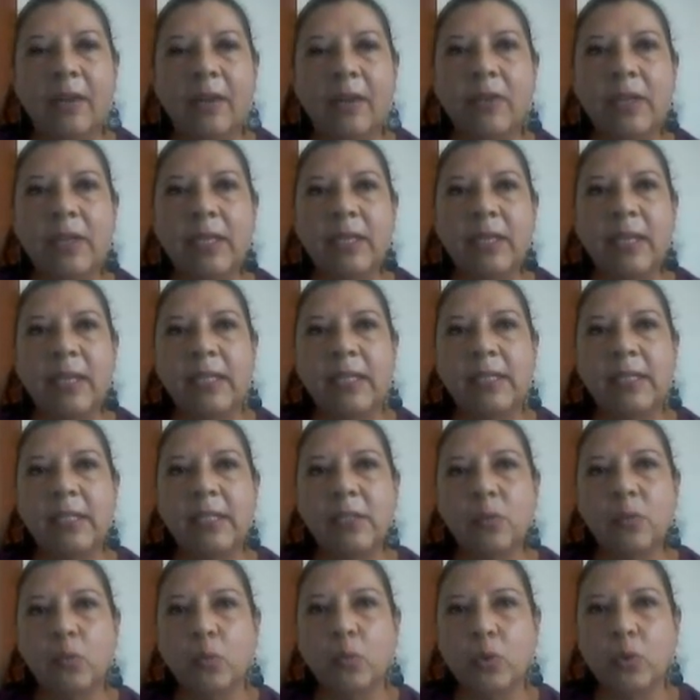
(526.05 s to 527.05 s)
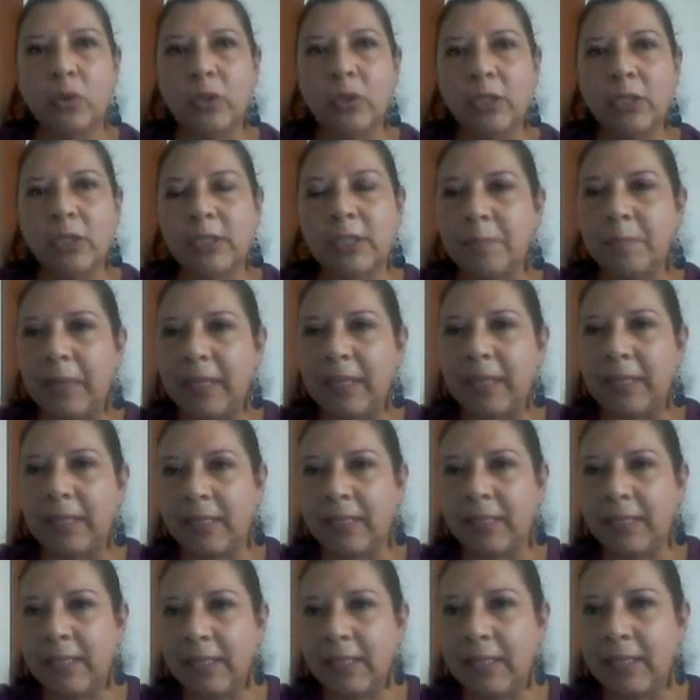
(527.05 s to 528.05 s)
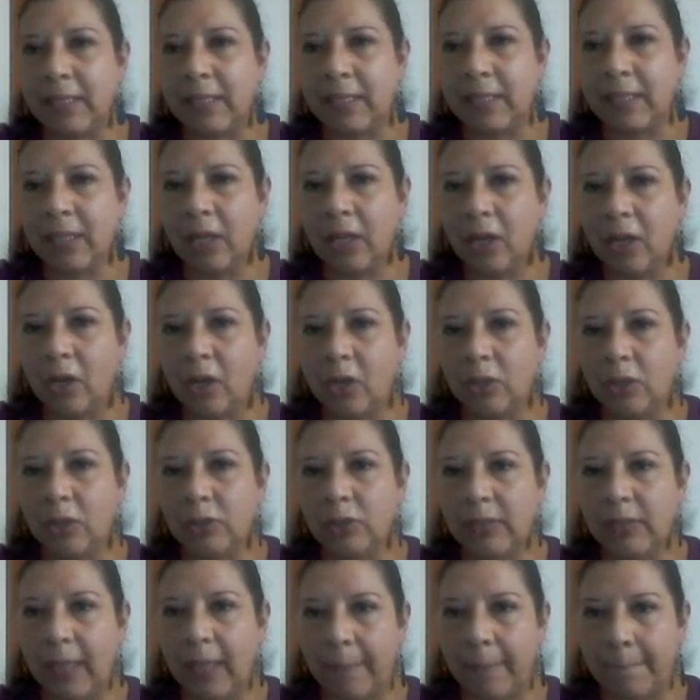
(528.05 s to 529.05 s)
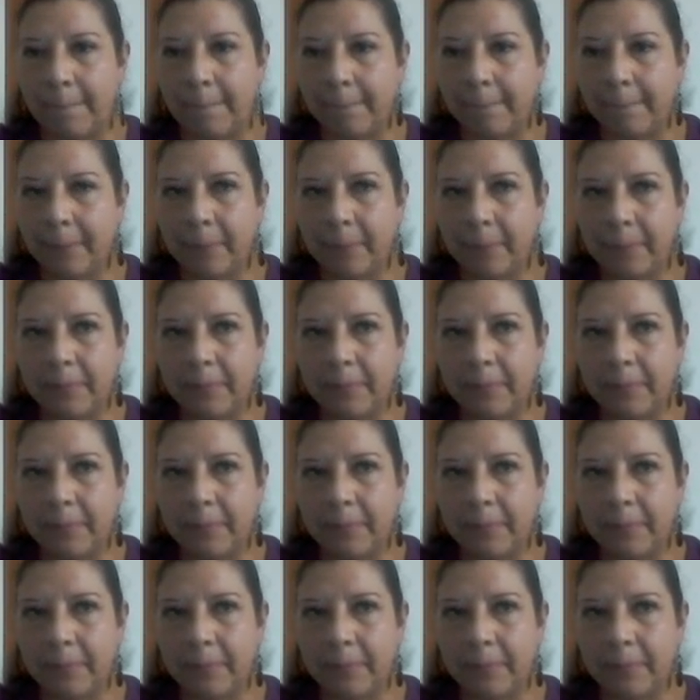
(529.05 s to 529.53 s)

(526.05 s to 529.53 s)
related words by clicking on them.